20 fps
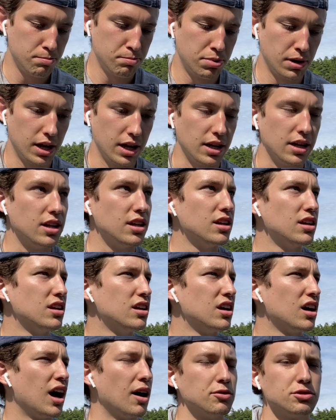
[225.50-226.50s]
but
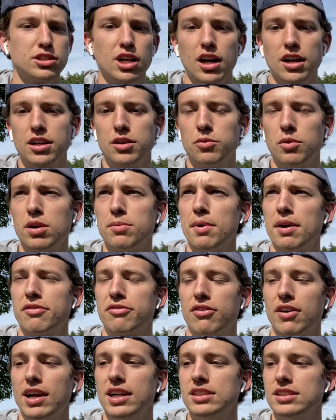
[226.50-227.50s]
I was talking to one of my
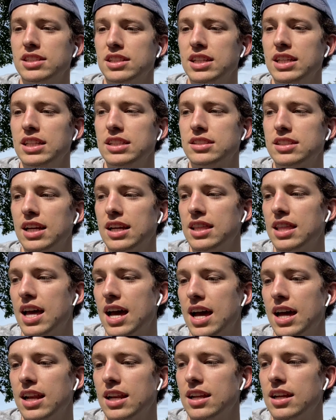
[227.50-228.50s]
friends and he said
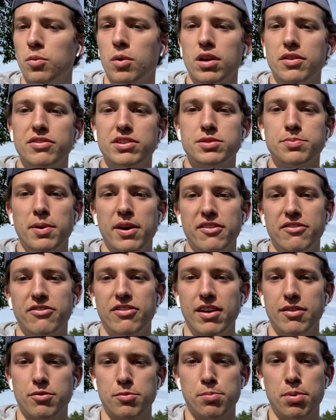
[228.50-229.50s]
that one of his
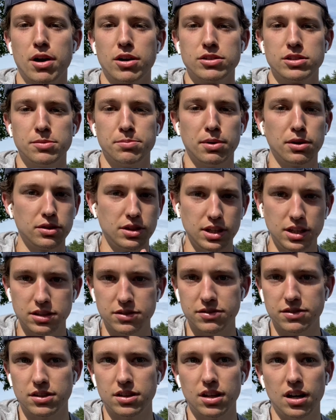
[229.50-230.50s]
favorite parts about these
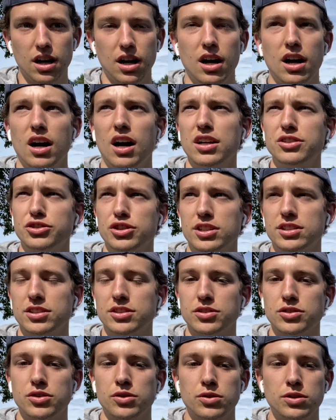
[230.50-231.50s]

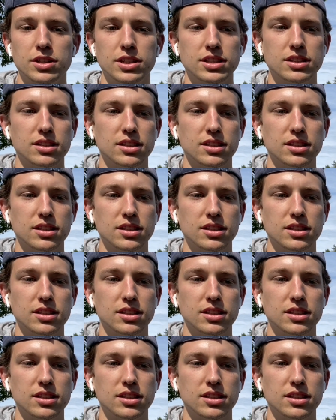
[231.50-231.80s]
UndressTheStories